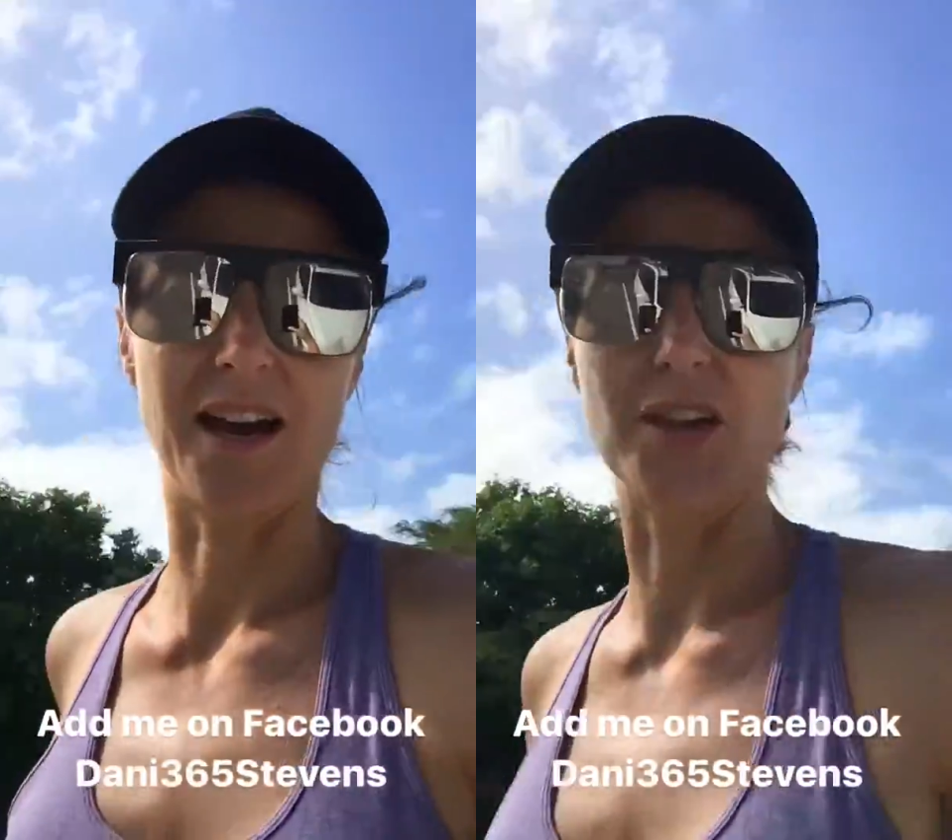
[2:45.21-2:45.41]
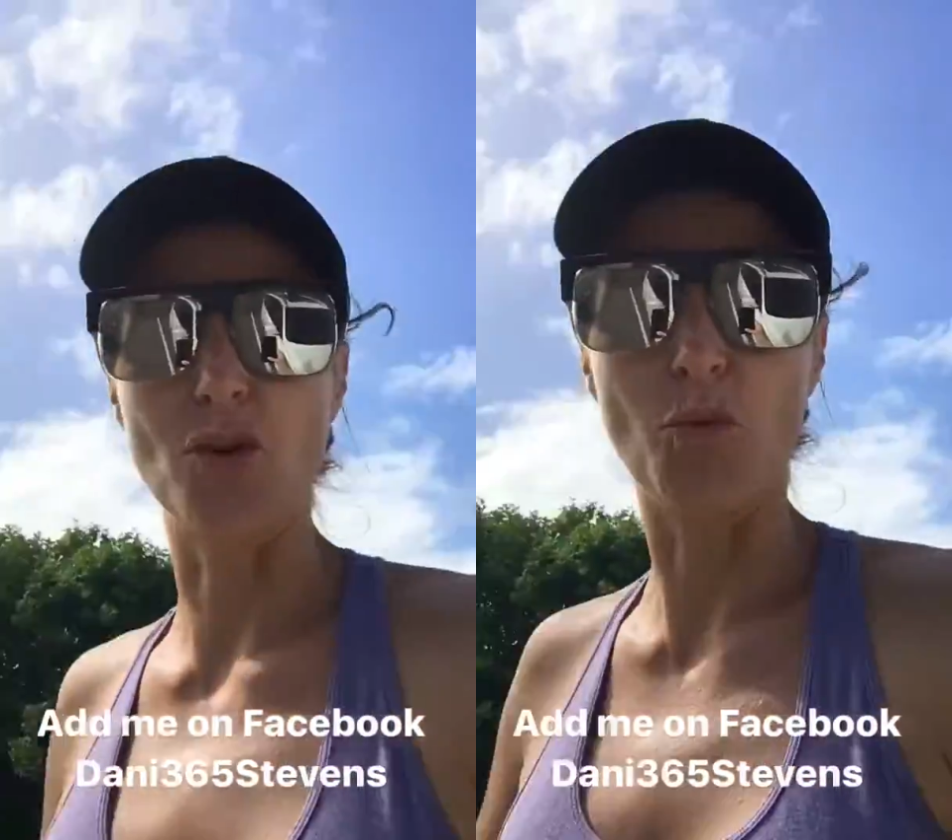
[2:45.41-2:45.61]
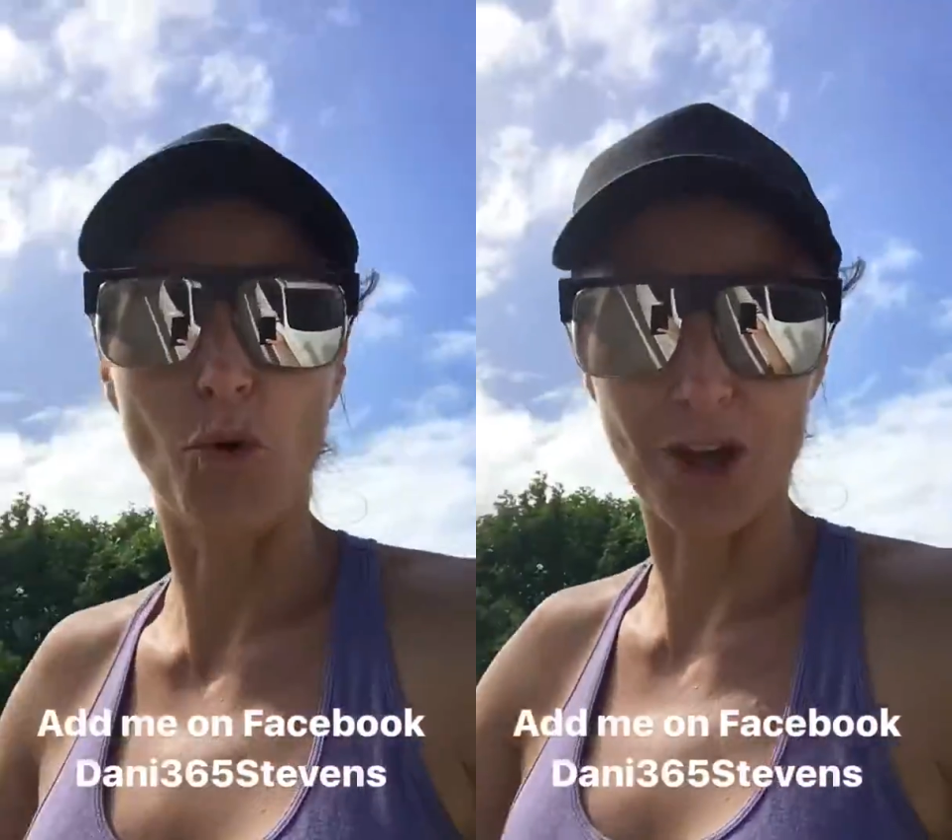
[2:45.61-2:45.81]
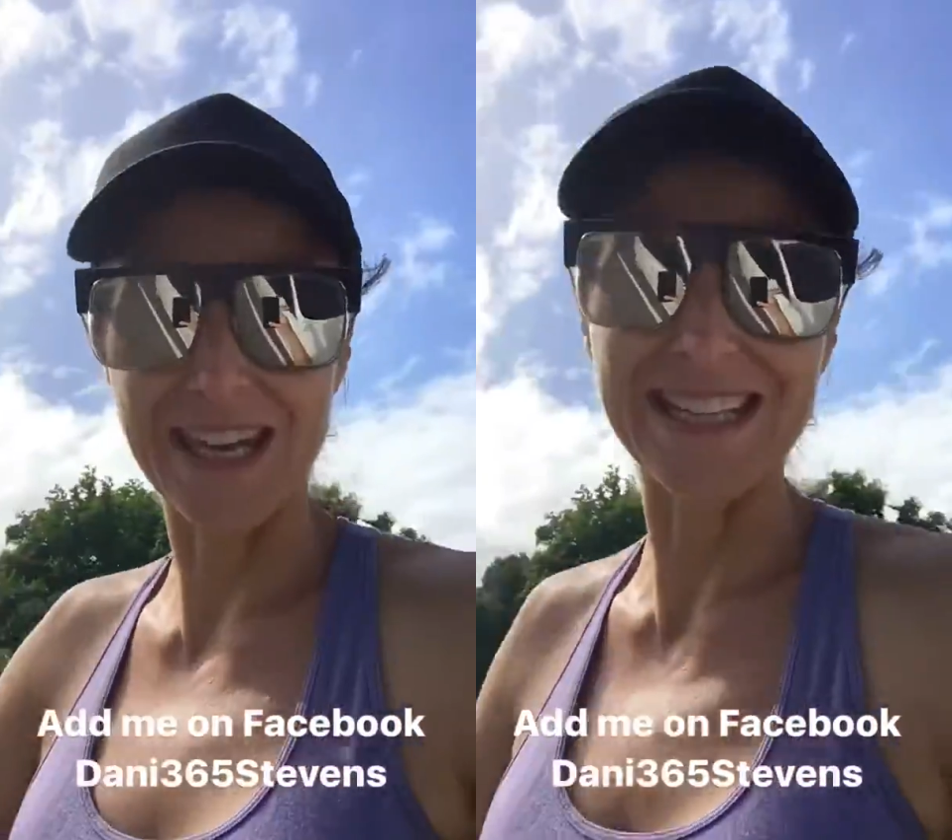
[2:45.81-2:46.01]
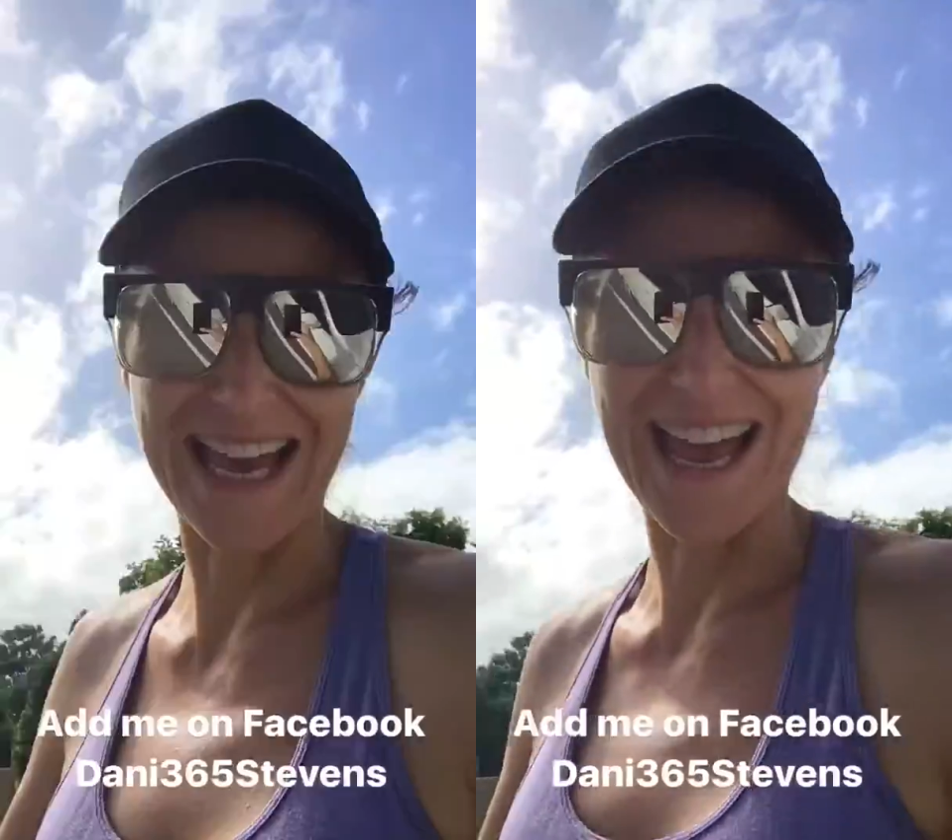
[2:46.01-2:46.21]
your working
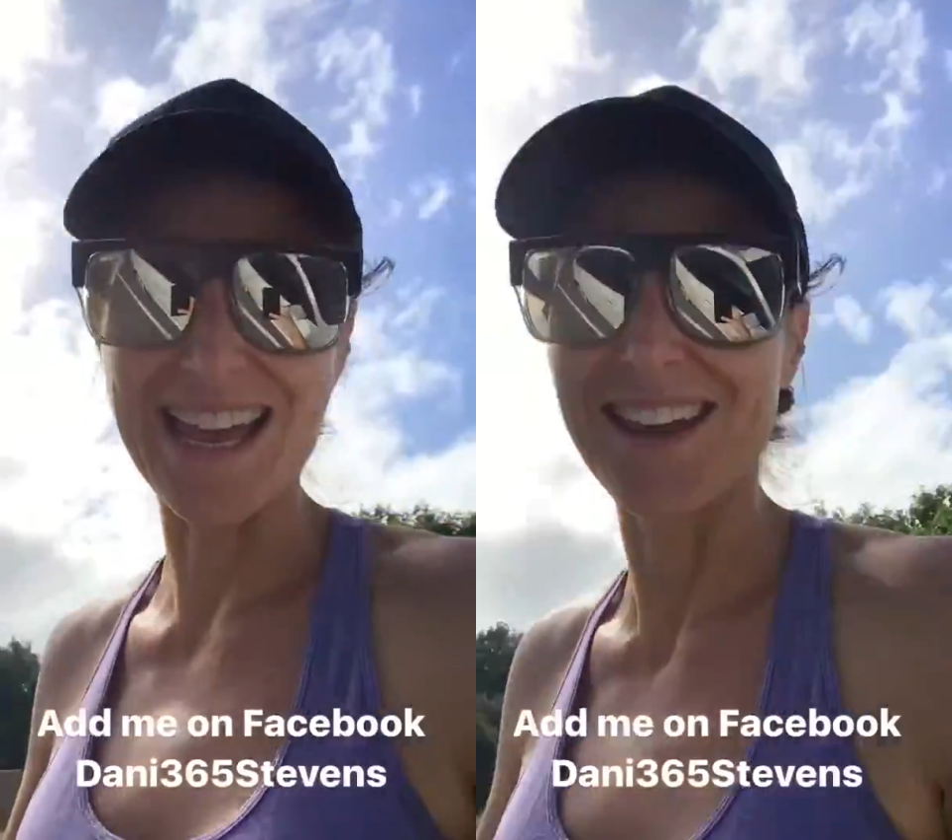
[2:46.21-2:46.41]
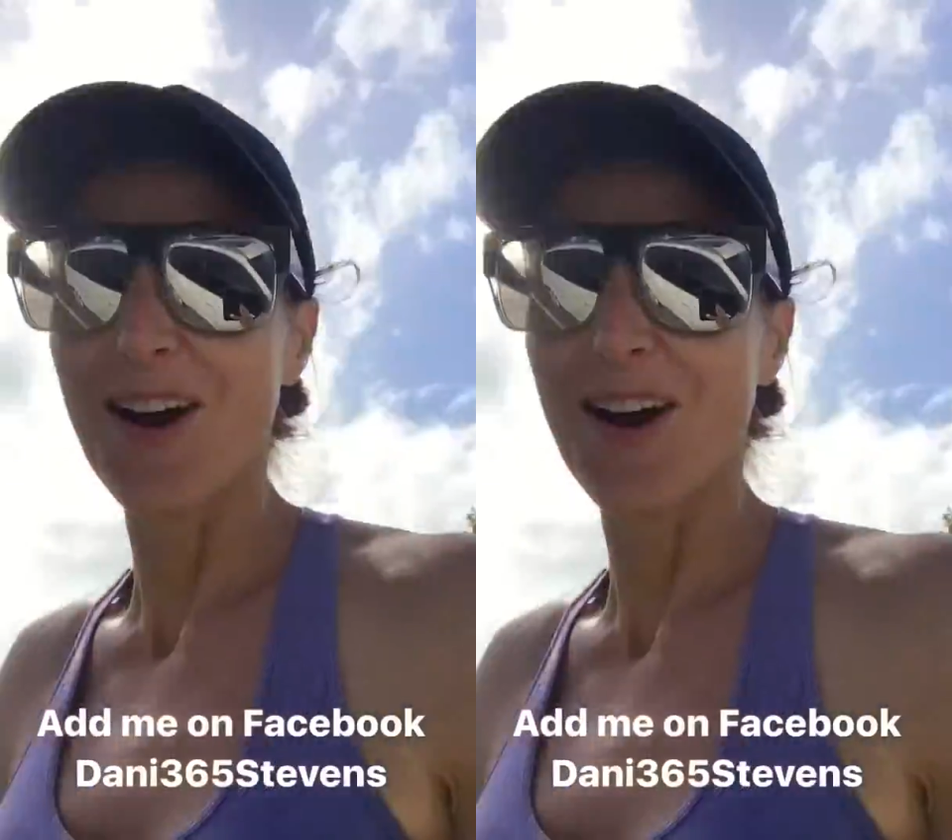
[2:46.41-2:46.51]
day,